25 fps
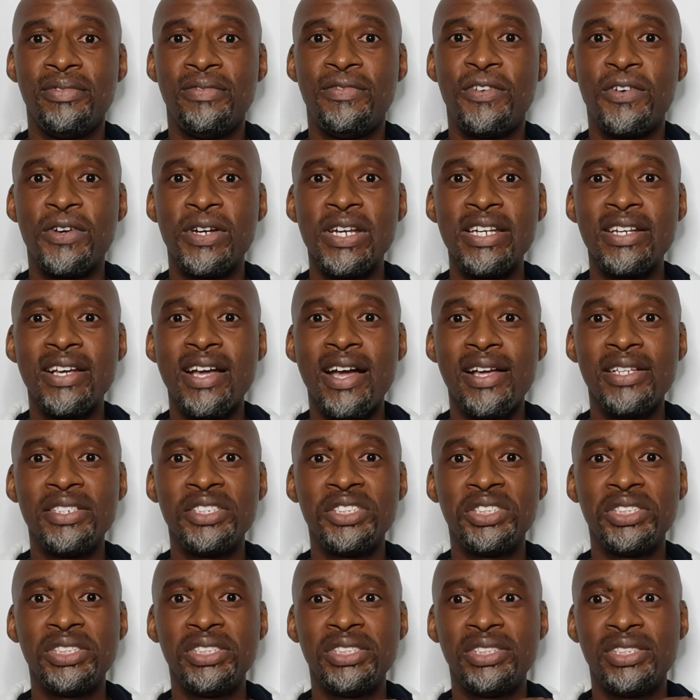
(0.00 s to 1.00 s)
Foreign
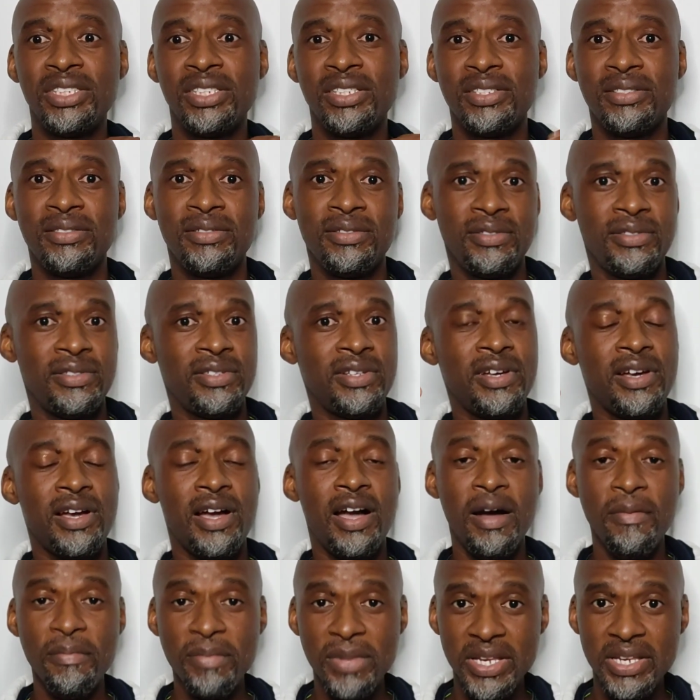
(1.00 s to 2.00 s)
countries,
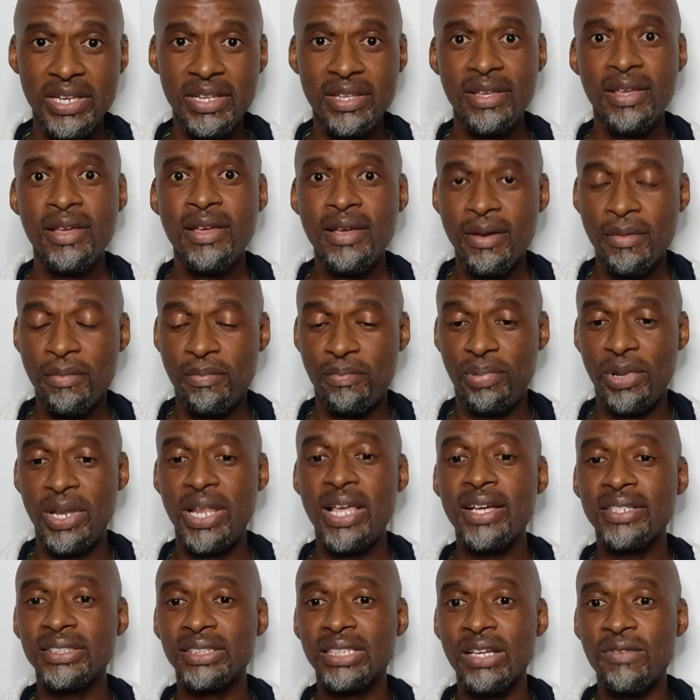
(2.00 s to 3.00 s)
how many
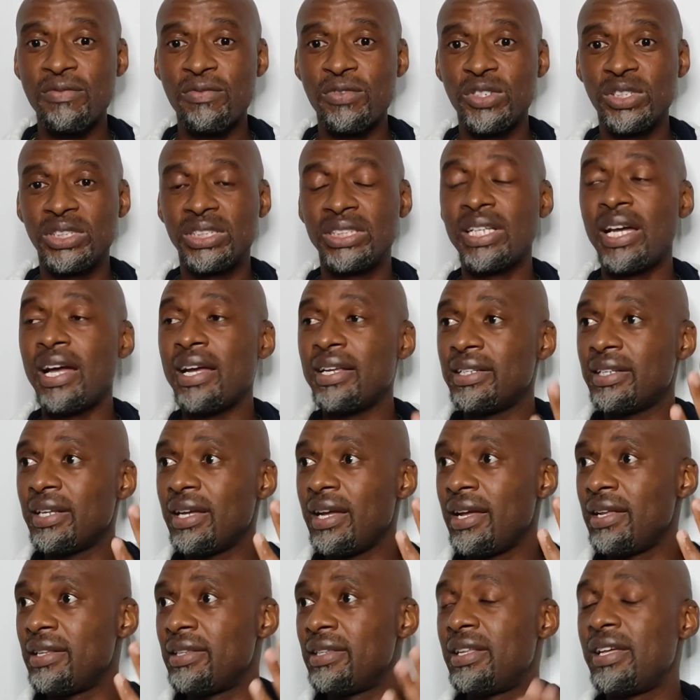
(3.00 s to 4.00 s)
players have we
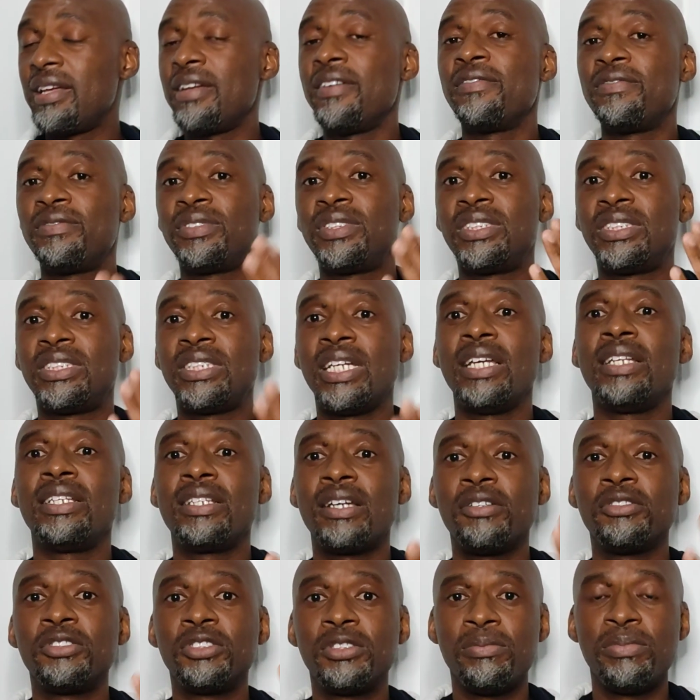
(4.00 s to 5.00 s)
signed and they have
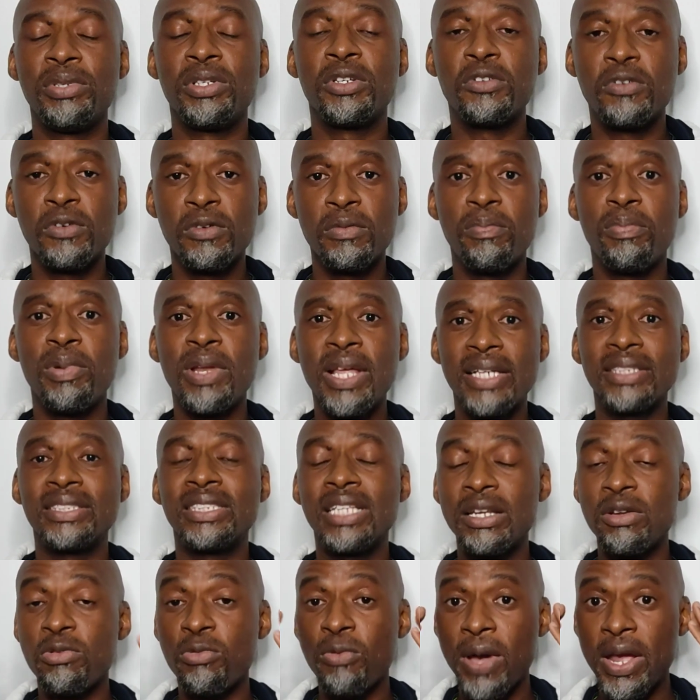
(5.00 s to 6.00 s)
turned out to be good players
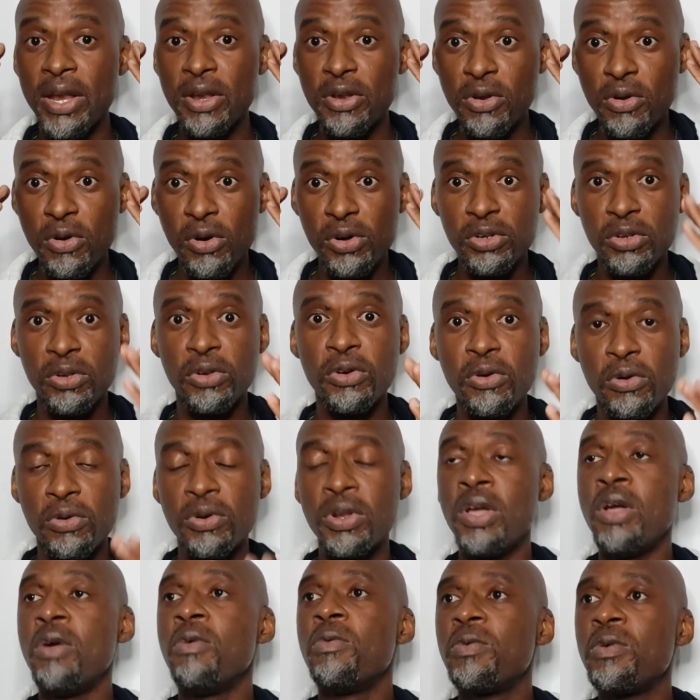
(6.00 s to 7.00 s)
that were not
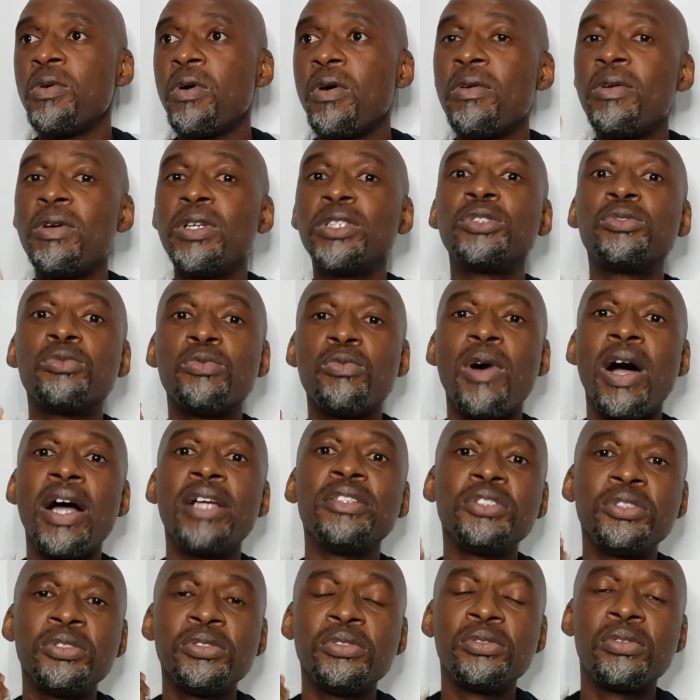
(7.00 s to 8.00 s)
known? We always
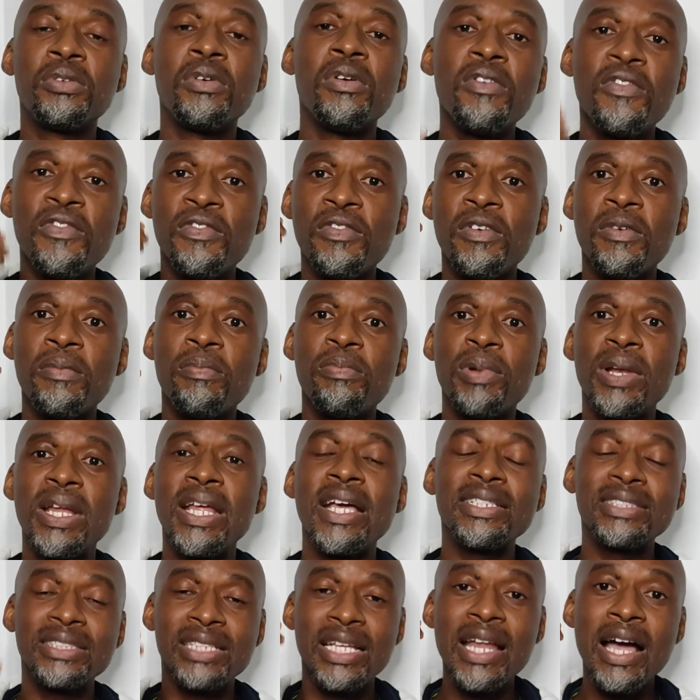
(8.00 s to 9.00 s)
want to go for
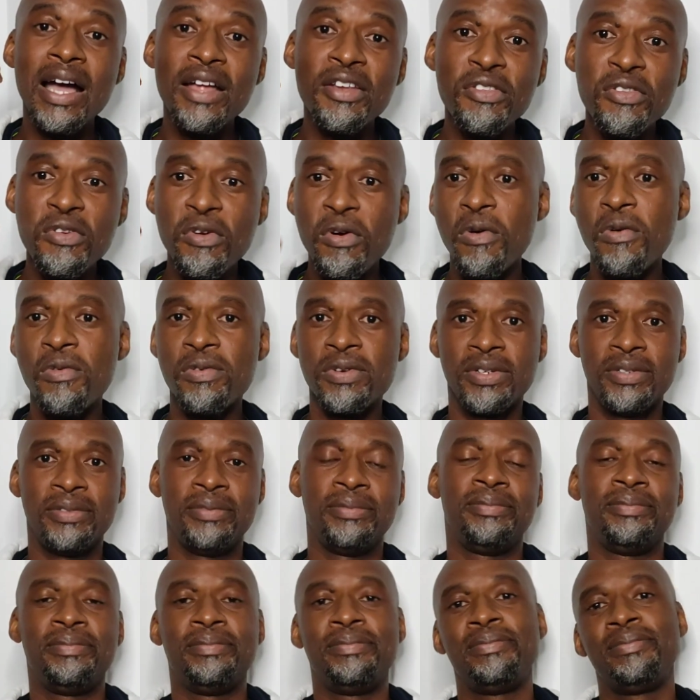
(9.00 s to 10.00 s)
players that are
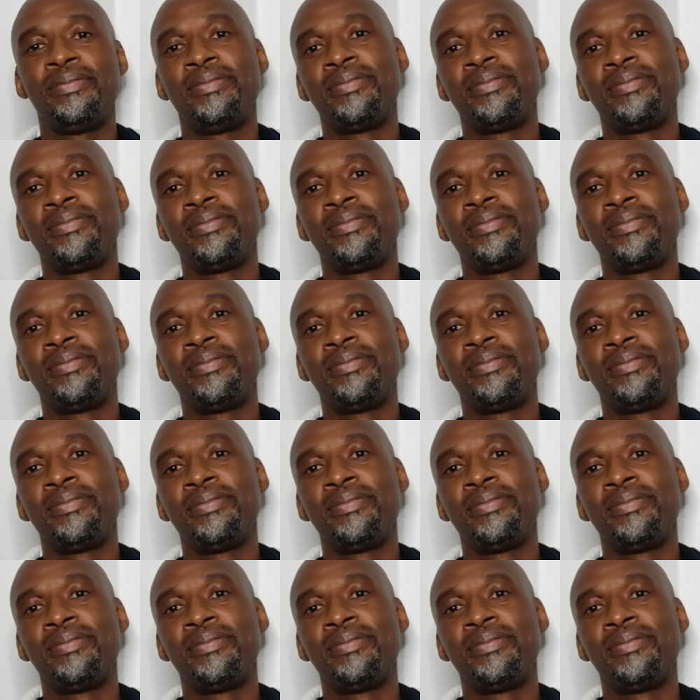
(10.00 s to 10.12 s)
known,